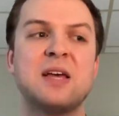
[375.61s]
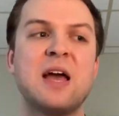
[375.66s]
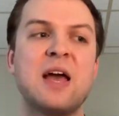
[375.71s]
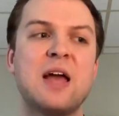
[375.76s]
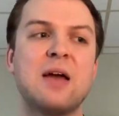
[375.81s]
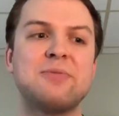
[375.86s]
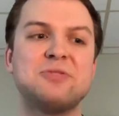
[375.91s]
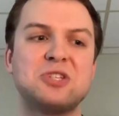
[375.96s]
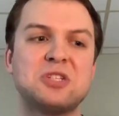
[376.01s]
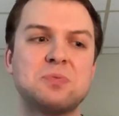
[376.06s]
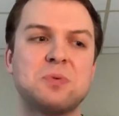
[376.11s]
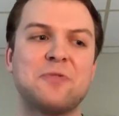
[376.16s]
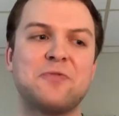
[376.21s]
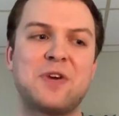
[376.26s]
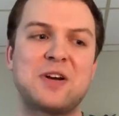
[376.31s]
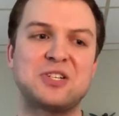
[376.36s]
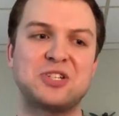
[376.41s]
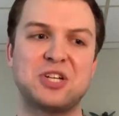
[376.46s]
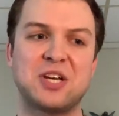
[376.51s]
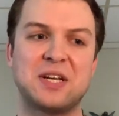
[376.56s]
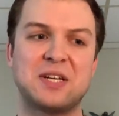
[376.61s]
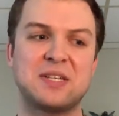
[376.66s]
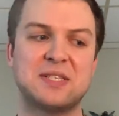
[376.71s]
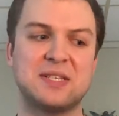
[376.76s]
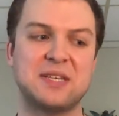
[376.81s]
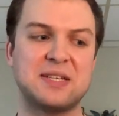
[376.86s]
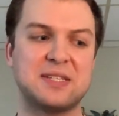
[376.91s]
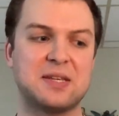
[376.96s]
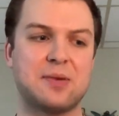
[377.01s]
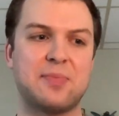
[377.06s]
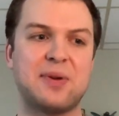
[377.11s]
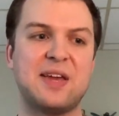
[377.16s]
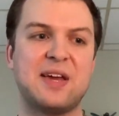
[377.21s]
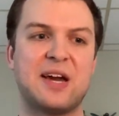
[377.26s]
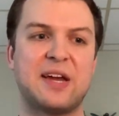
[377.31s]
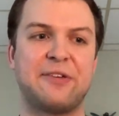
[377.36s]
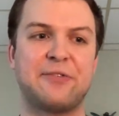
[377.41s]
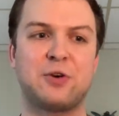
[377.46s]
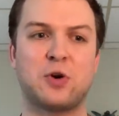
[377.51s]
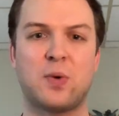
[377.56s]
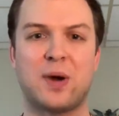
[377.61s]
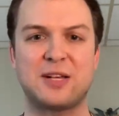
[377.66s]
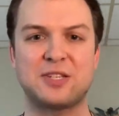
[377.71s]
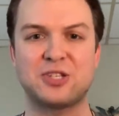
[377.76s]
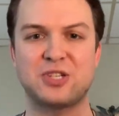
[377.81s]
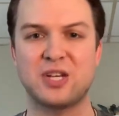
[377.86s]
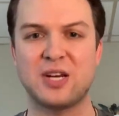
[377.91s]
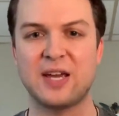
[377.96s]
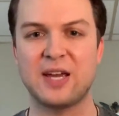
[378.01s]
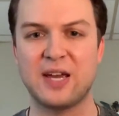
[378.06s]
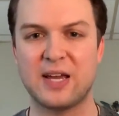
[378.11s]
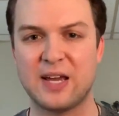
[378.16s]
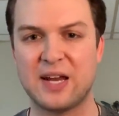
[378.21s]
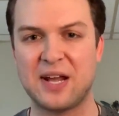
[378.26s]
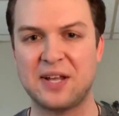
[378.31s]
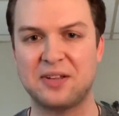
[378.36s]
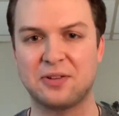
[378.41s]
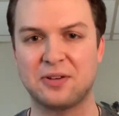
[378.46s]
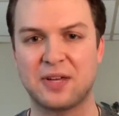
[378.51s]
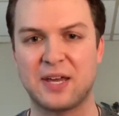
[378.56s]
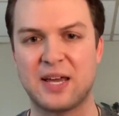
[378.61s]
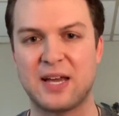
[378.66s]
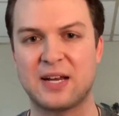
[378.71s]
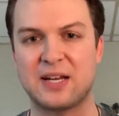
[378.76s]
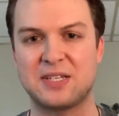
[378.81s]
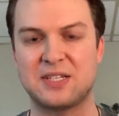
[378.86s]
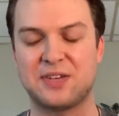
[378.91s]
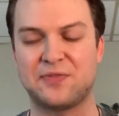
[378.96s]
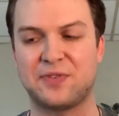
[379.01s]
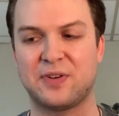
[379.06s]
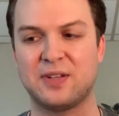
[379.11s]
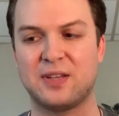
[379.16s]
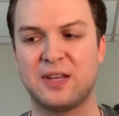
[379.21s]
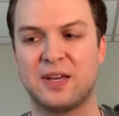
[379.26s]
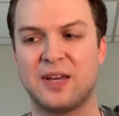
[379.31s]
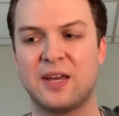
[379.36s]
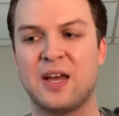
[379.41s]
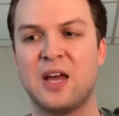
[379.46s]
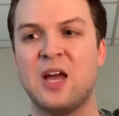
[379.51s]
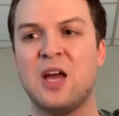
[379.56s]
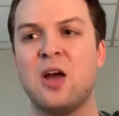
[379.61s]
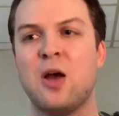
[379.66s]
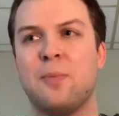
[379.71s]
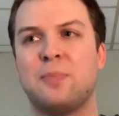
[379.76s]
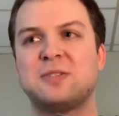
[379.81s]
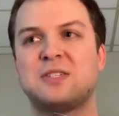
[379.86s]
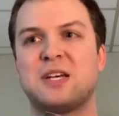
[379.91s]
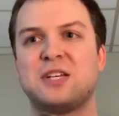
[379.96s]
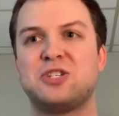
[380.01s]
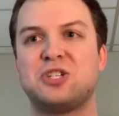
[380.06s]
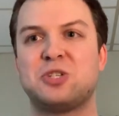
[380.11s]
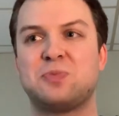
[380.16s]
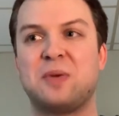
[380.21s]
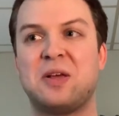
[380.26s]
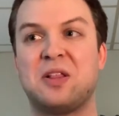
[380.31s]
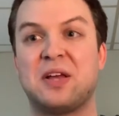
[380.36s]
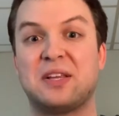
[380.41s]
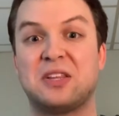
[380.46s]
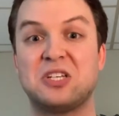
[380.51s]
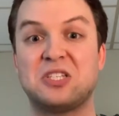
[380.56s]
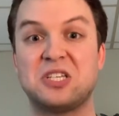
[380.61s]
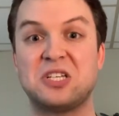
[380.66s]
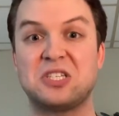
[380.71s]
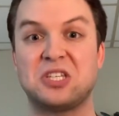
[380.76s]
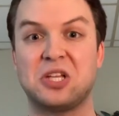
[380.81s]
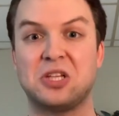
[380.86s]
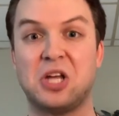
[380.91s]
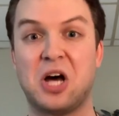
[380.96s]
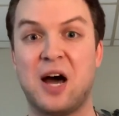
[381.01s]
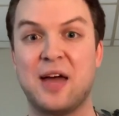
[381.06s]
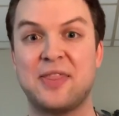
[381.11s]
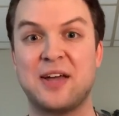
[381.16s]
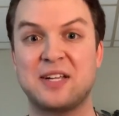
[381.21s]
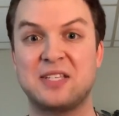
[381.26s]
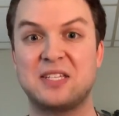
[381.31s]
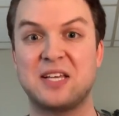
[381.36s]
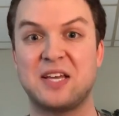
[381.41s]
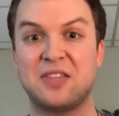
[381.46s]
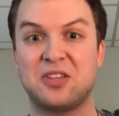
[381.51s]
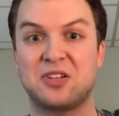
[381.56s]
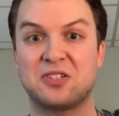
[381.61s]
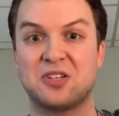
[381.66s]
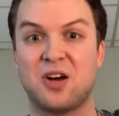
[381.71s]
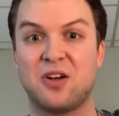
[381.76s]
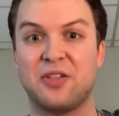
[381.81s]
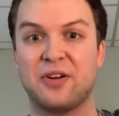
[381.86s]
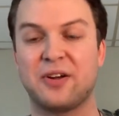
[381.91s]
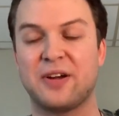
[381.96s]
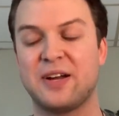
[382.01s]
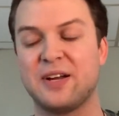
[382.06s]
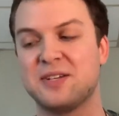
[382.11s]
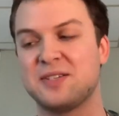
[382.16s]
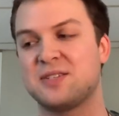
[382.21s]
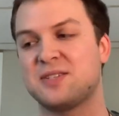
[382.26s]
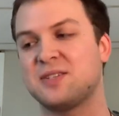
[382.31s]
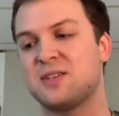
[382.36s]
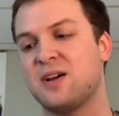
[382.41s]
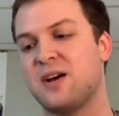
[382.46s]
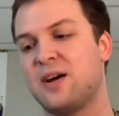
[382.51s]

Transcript: It was just refreshing to see somebody kind of questioning it and looking at it differently, besides just being like, this is the law, that's it, there's all there is.